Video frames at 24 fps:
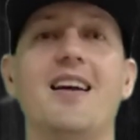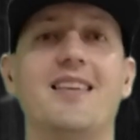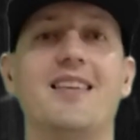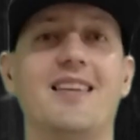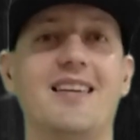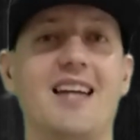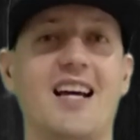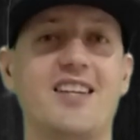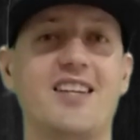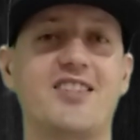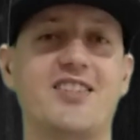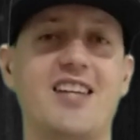The
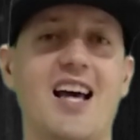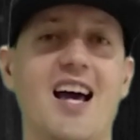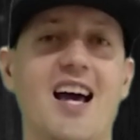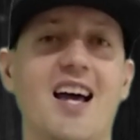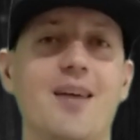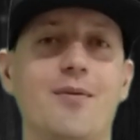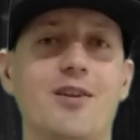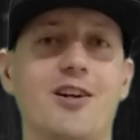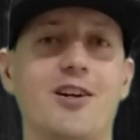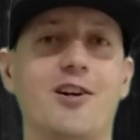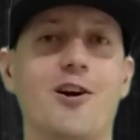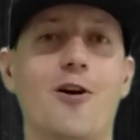next guy
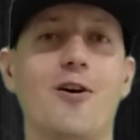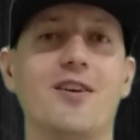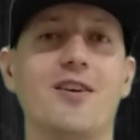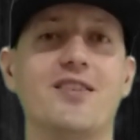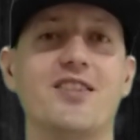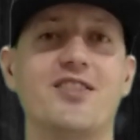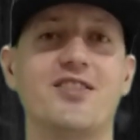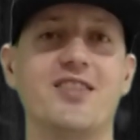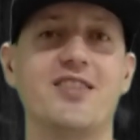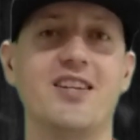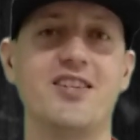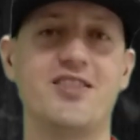I'm going to go on
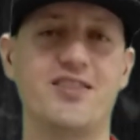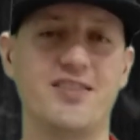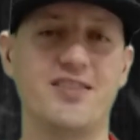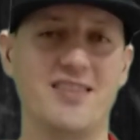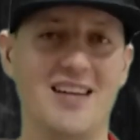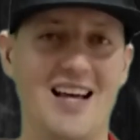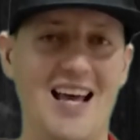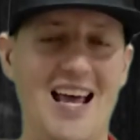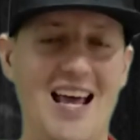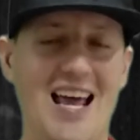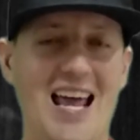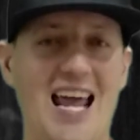this list,
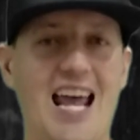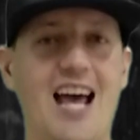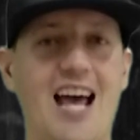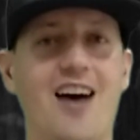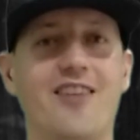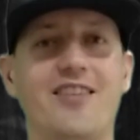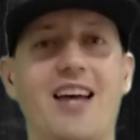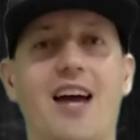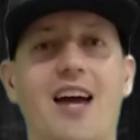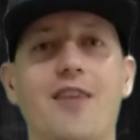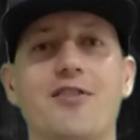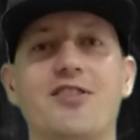
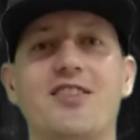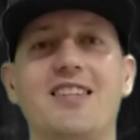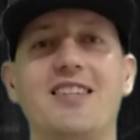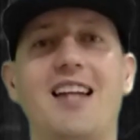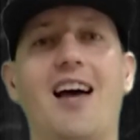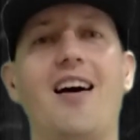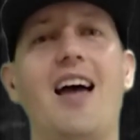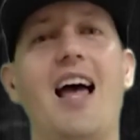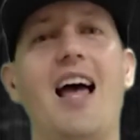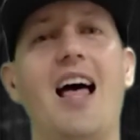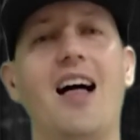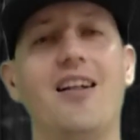Allen Iverson.
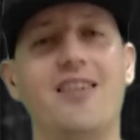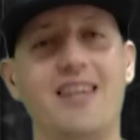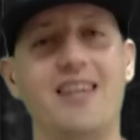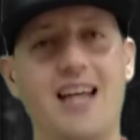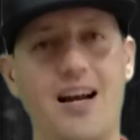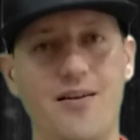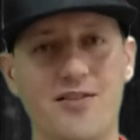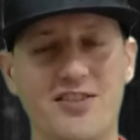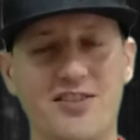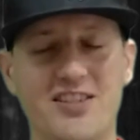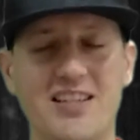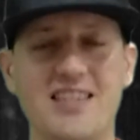Now, Allen
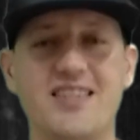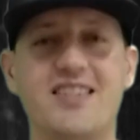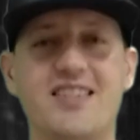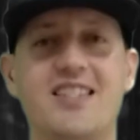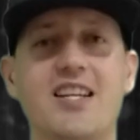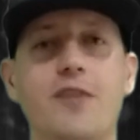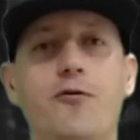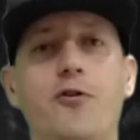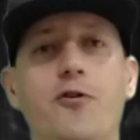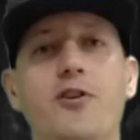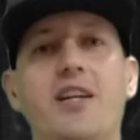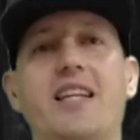Iverson,
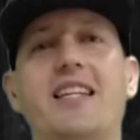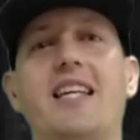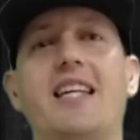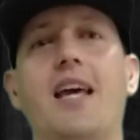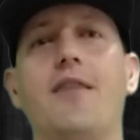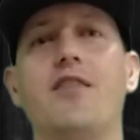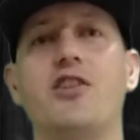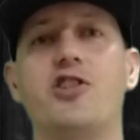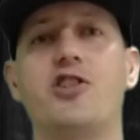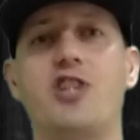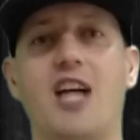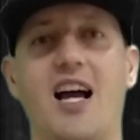different than
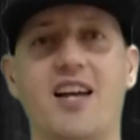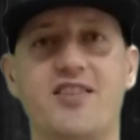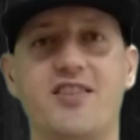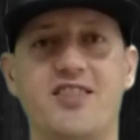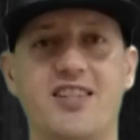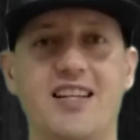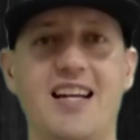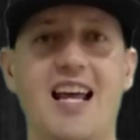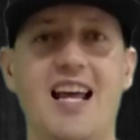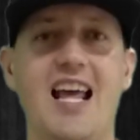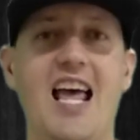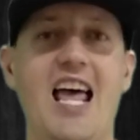Kevin
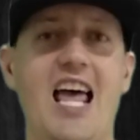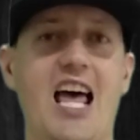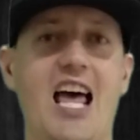Johnson.